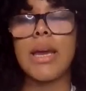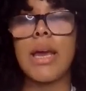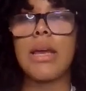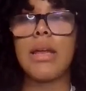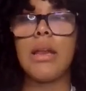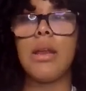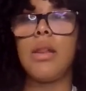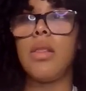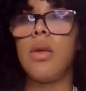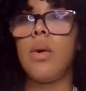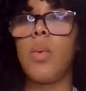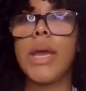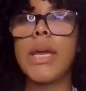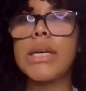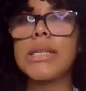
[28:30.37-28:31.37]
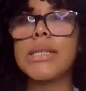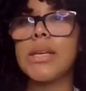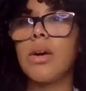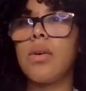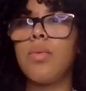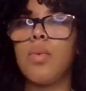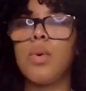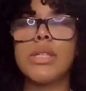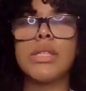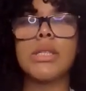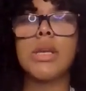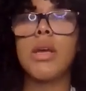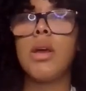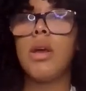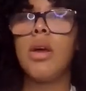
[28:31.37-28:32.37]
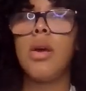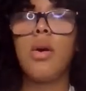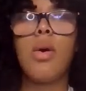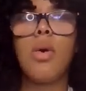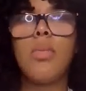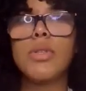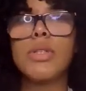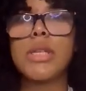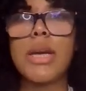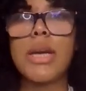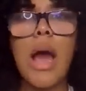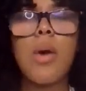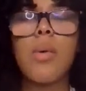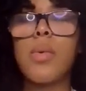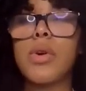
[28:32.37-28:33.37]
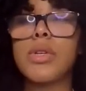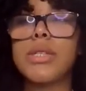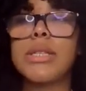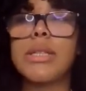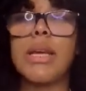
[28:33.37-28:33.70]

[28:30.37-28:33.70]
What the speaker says: And the wait in itself was almost an hour to